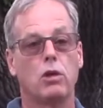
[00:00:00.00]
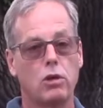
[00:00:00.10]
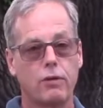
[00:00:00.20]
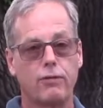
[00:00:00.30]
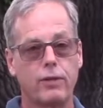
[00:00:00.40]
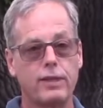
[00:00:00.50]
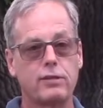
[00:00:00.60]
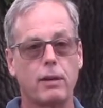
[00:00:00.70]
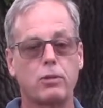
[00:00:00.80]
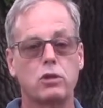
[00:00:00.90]
Look for
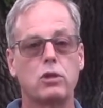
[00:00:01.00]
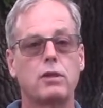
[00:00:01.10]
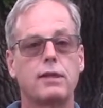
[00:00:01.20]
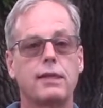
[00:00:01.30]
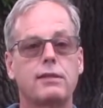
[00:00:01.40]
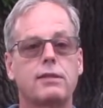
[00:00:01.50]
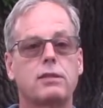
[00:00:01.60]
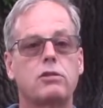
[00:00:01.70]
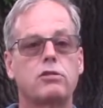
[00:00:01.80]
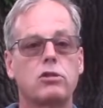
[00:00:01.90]
these
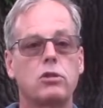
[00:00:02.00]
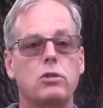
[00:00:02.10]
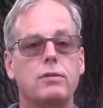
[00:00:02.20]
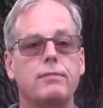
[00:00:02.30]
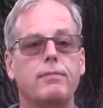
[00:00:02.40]
opportunities soon.